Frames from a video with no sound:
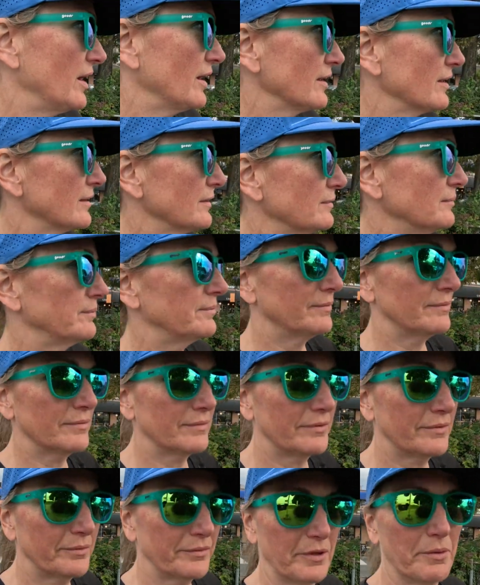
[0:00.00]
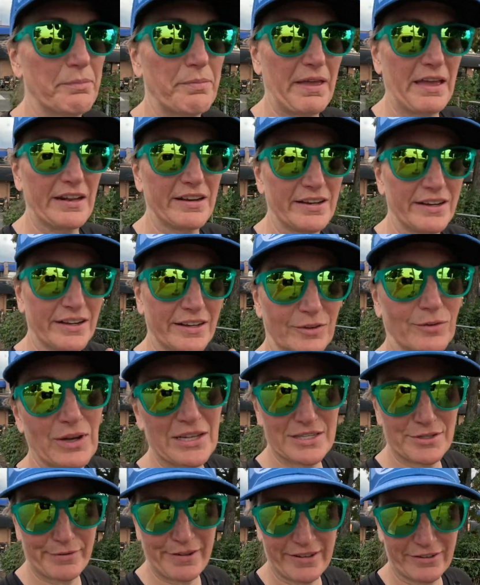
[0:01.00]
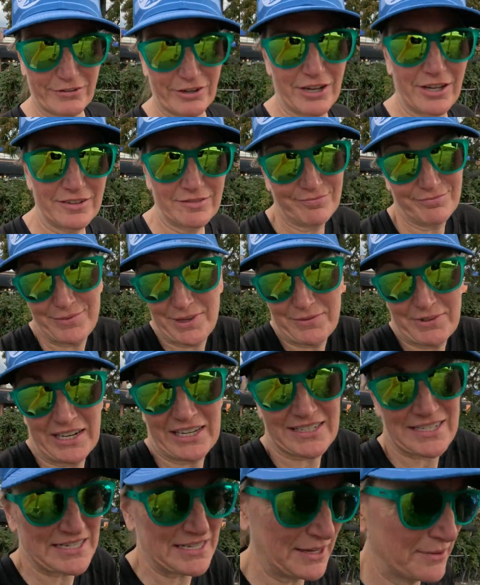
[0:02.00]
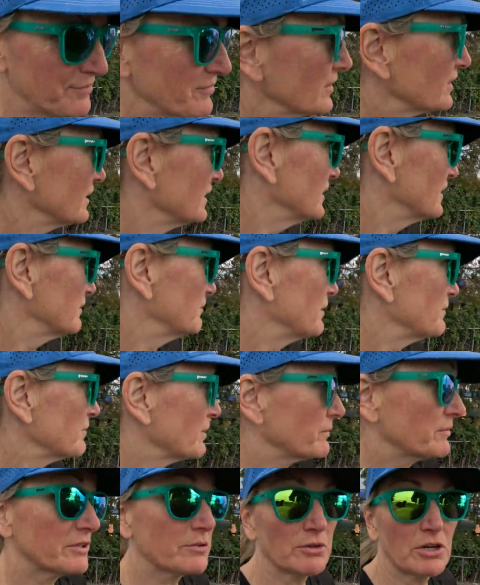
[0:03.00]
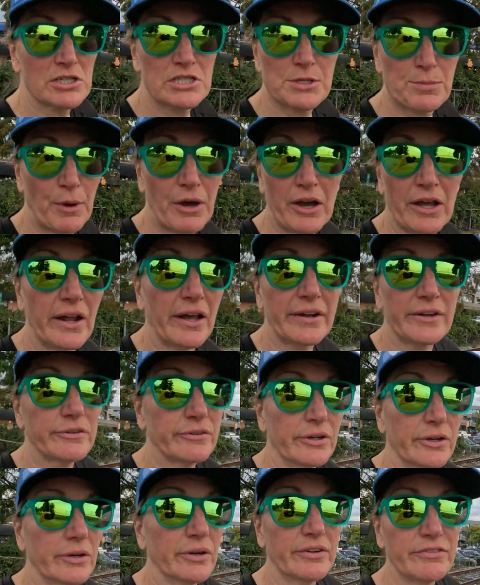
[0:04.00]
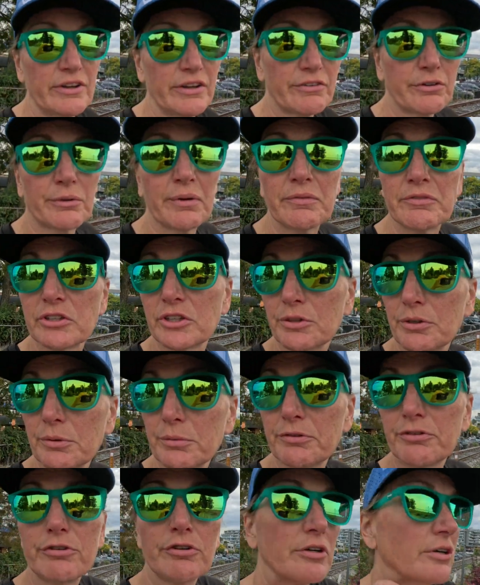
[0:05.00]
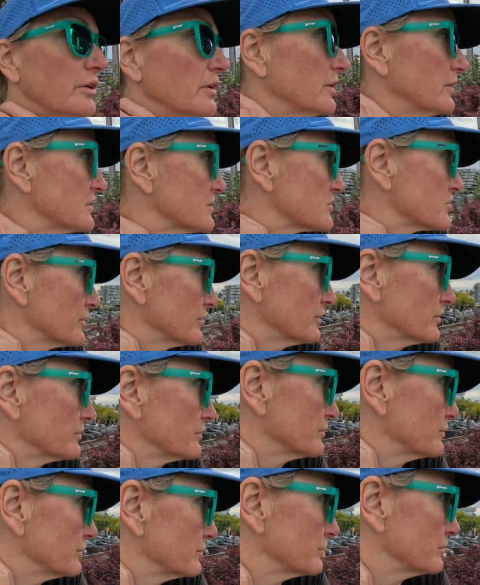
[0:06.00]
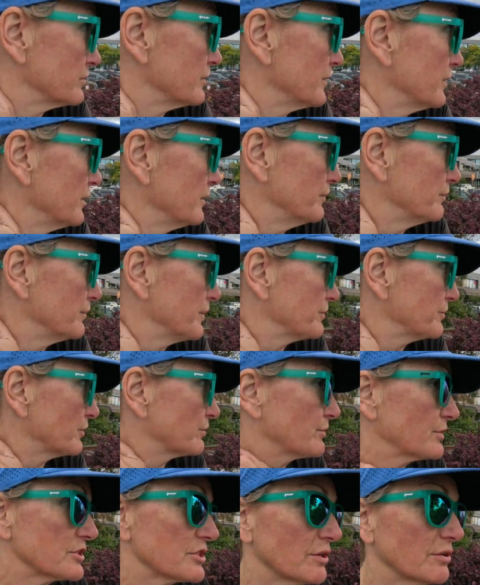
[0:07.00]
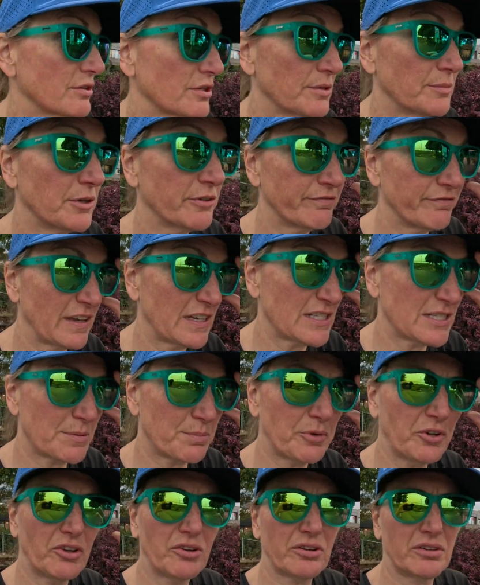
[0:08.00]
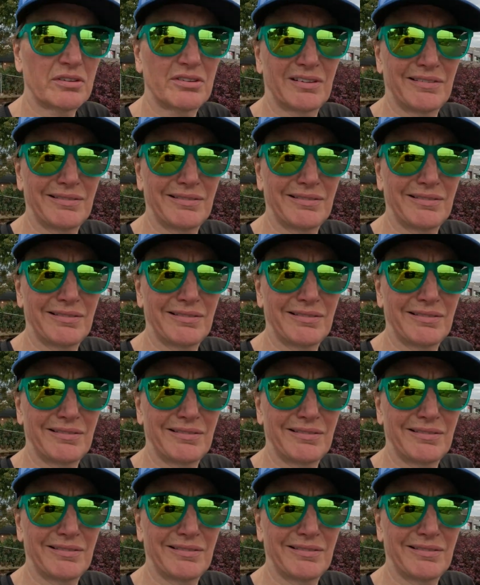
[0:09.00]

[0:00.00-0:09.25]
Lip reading: I am abandoning West Van Run, maybe next time. Maybe I'm in the wrong spot, I don't know. I've never run with a group before, so maybe I'll reach out to them on Facebook.